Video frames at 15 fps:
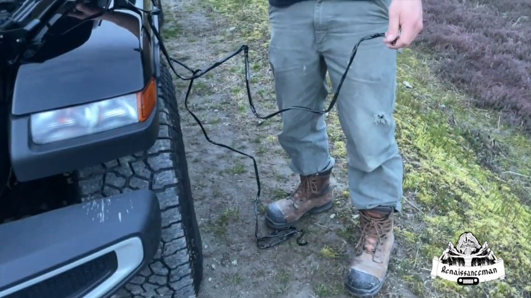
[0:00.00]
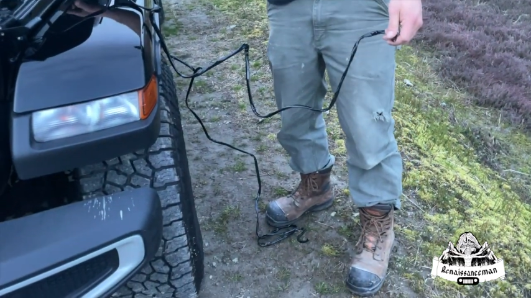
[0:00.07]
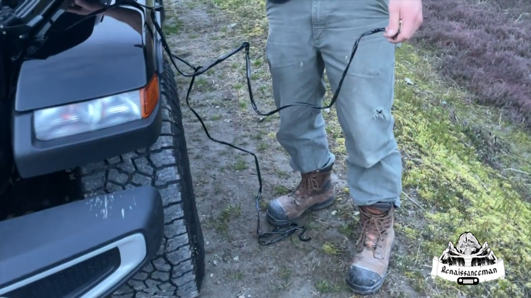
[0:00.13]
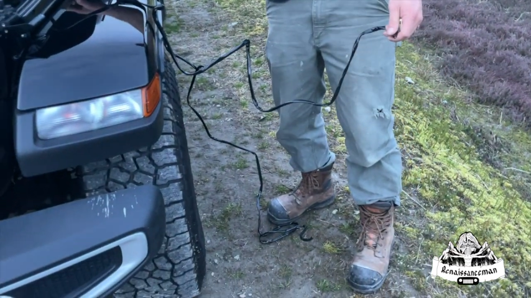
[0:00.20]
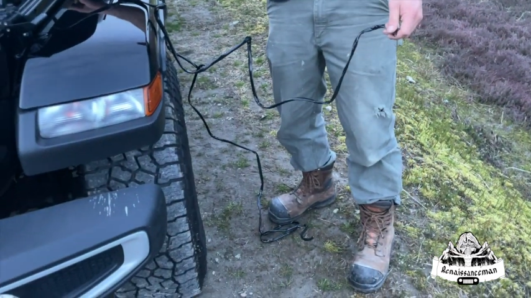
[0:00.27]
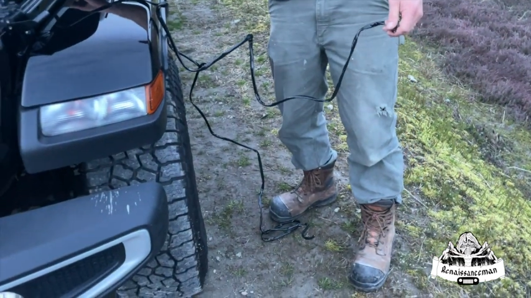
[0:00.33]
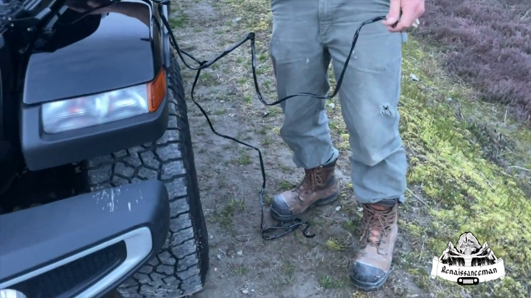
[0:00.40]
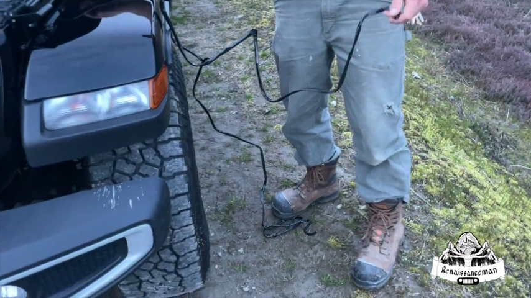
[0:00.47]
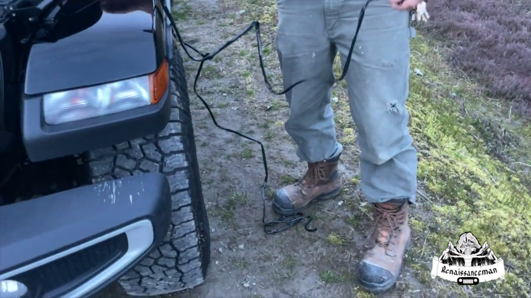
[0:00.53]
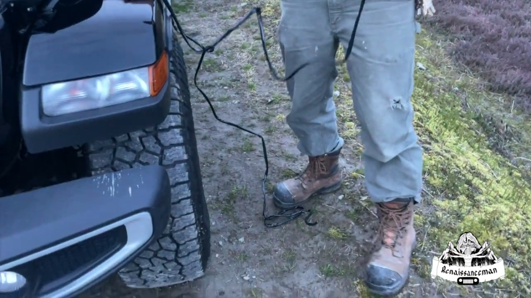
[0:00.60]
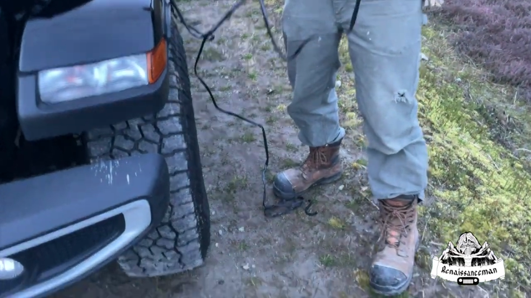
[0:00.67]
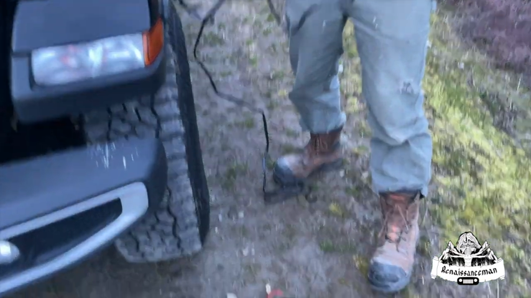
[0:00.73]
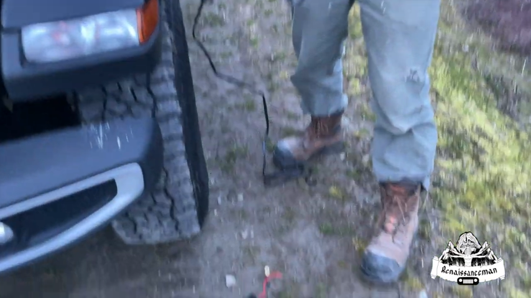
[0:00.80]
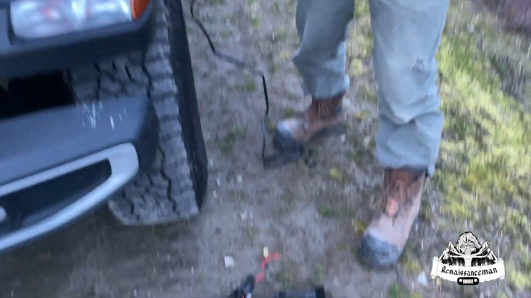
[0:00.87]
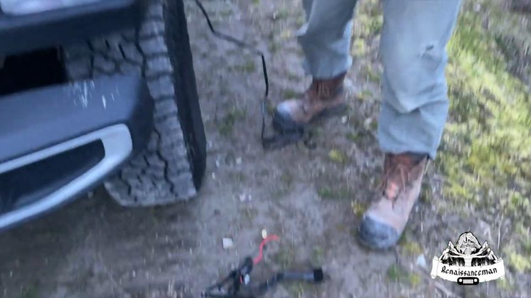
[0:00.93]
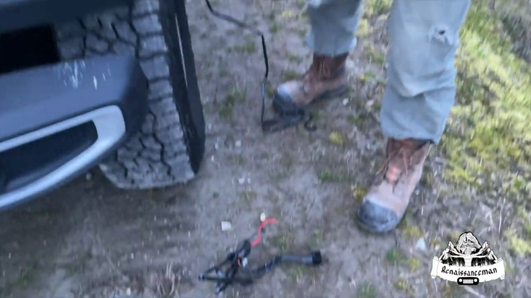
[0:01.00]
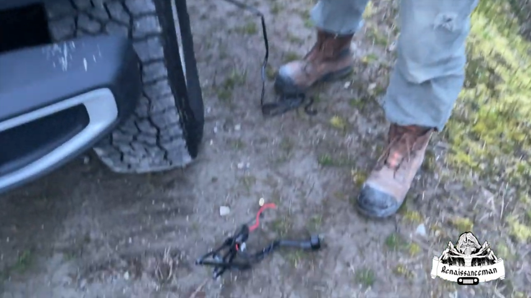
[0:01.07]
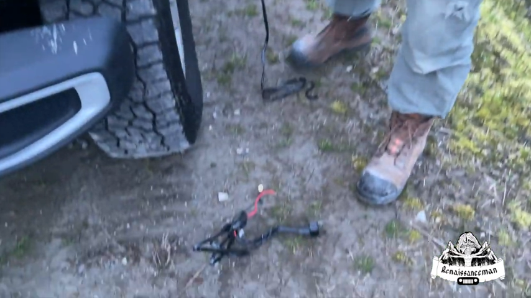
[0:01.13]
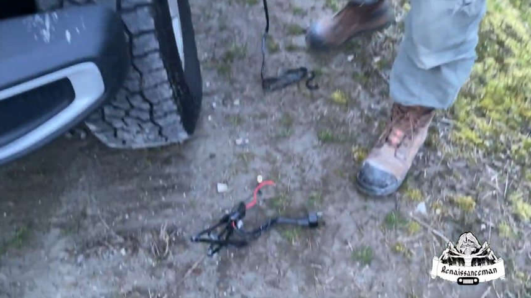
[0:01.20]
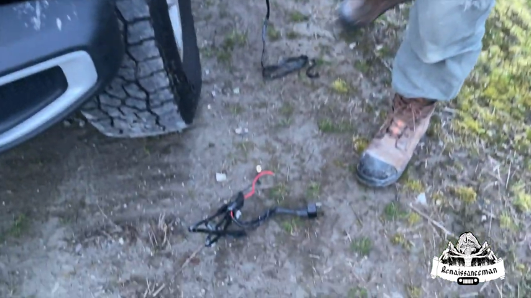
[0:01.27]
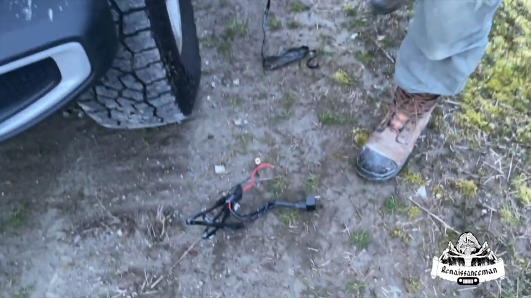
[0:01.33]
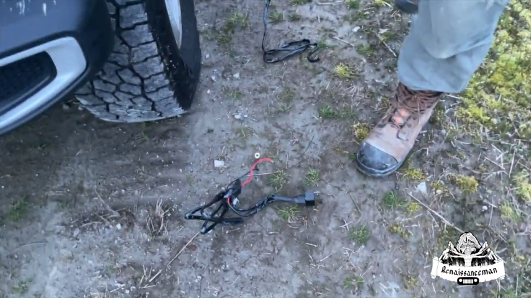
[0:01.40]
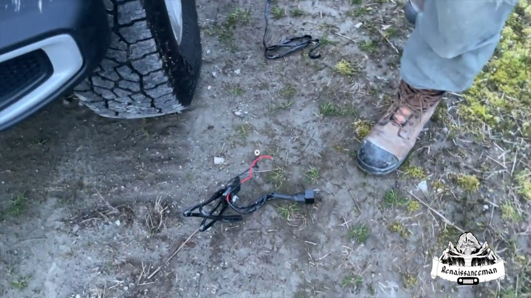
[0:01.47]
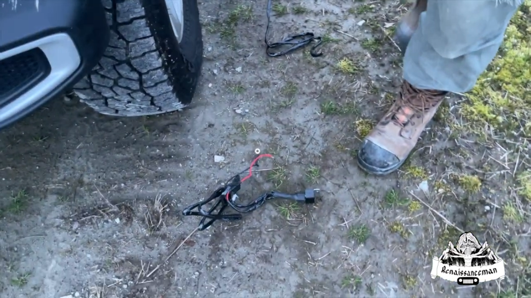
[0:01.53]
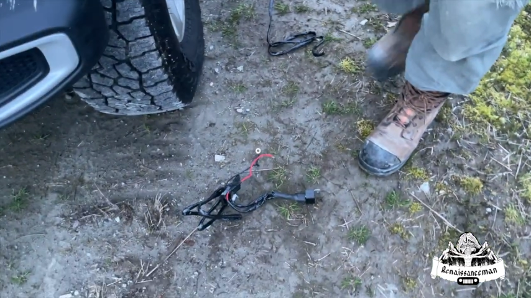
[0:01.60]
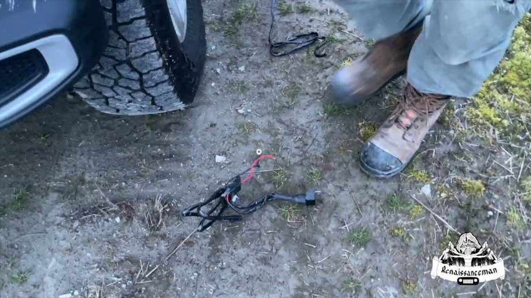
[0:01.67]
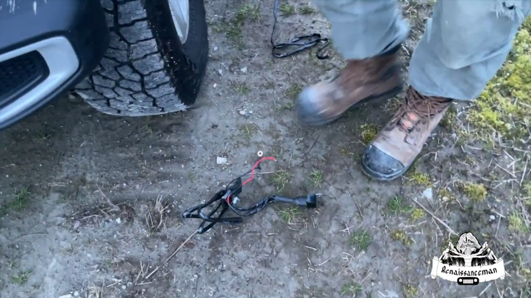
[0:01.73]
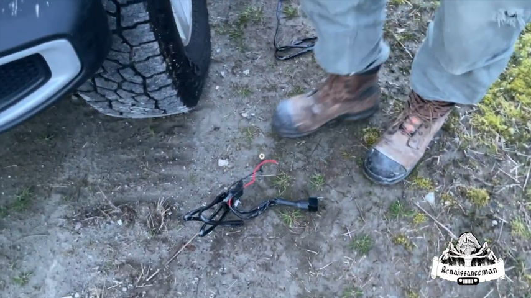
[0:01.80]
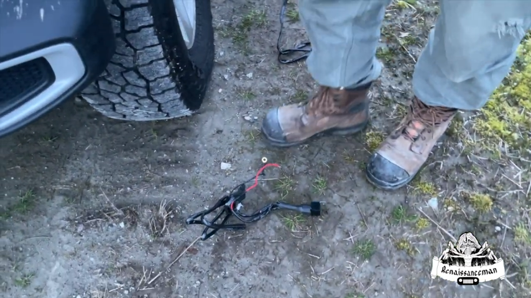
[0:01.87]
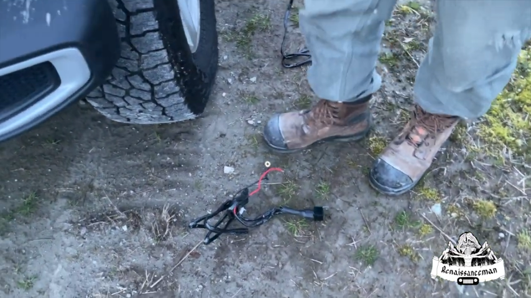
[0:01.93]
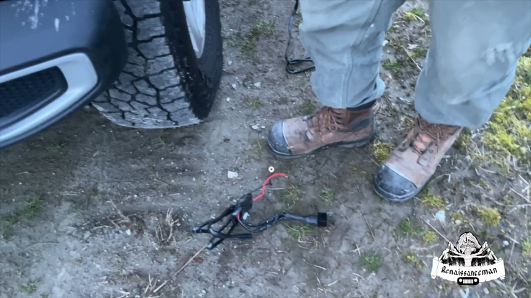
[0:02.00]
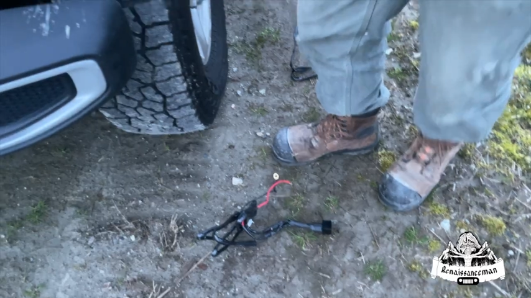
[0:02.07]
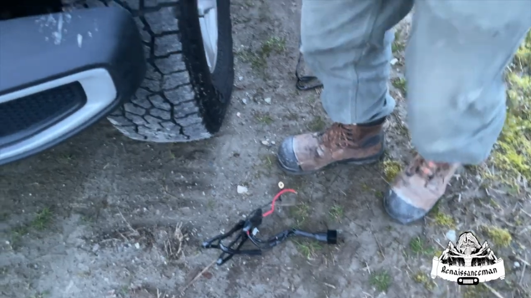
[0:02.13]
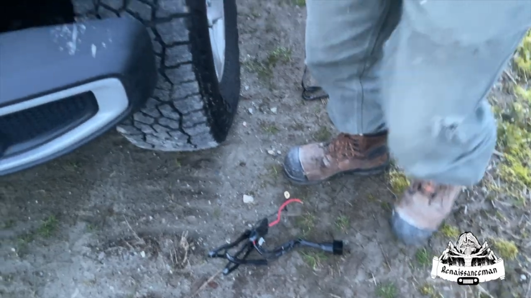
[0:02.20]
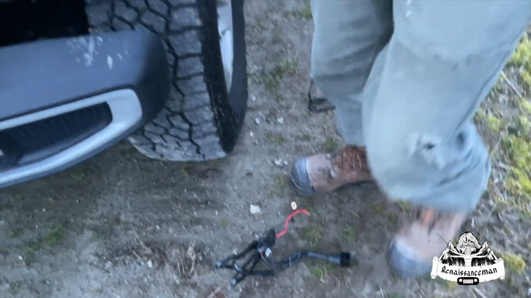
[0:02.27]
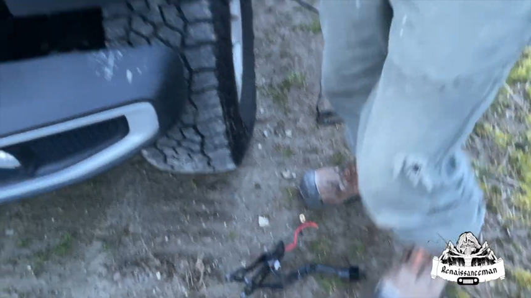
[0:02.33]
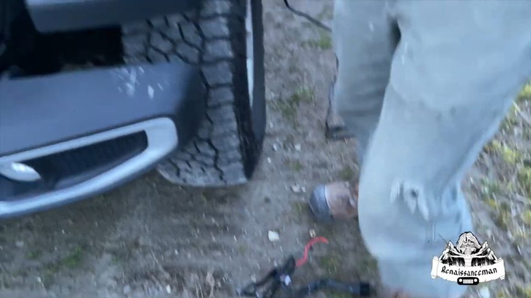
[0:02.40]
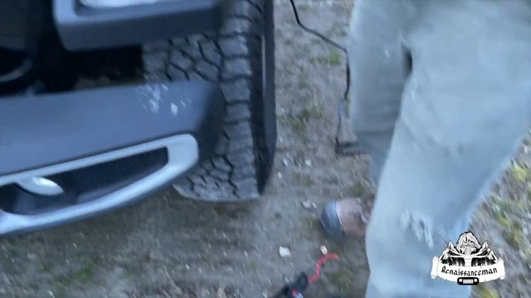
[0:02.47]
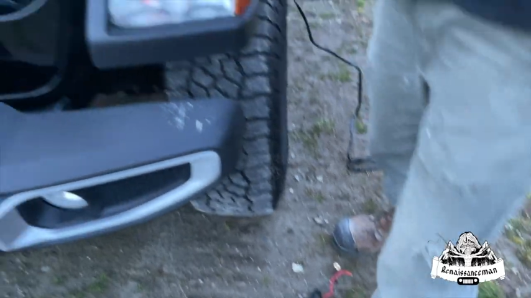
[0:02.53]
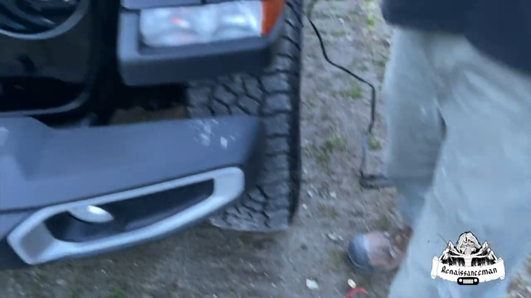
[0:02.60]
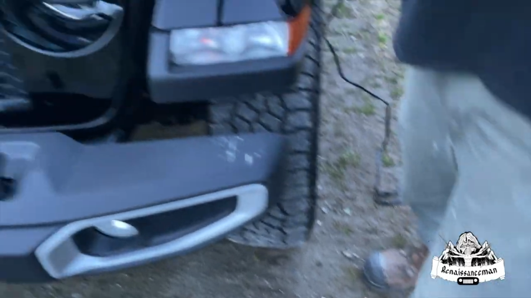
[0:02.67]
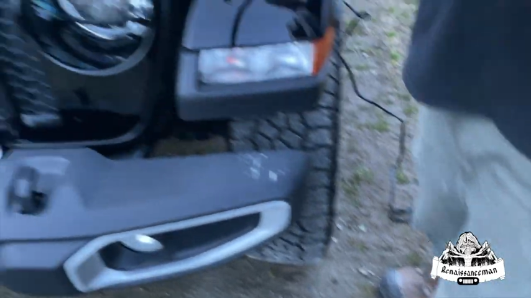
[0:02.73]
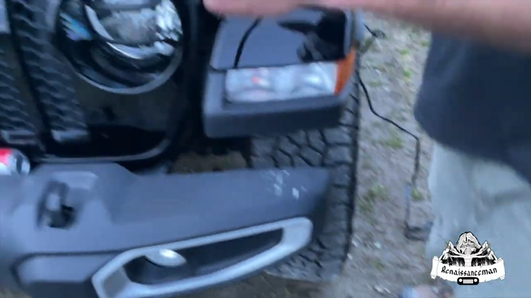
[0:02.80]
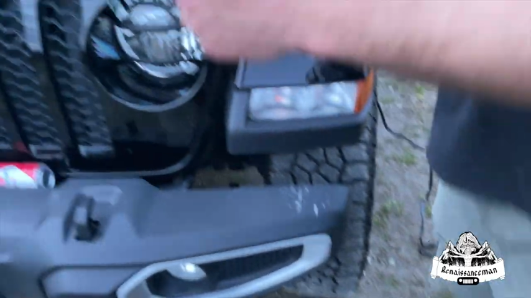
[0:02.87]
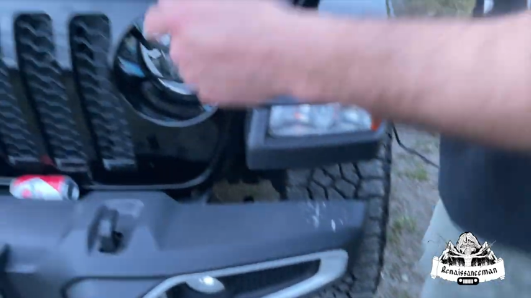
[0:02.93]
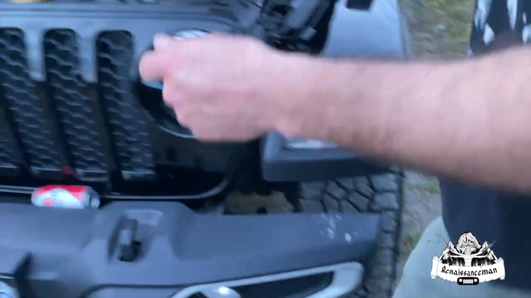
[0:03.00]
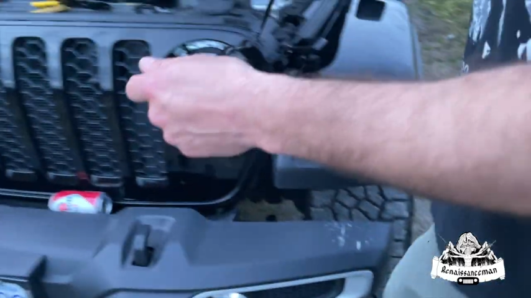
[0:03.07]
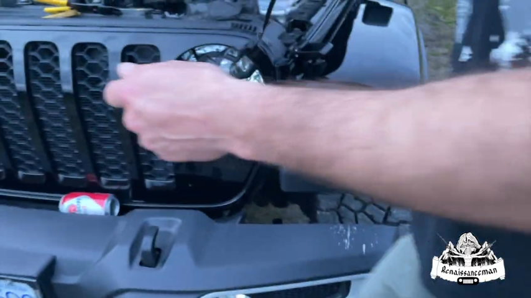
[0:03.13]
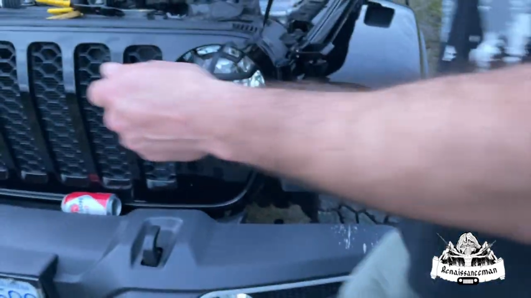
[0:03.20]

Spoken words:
Nobody's mouth can be seen.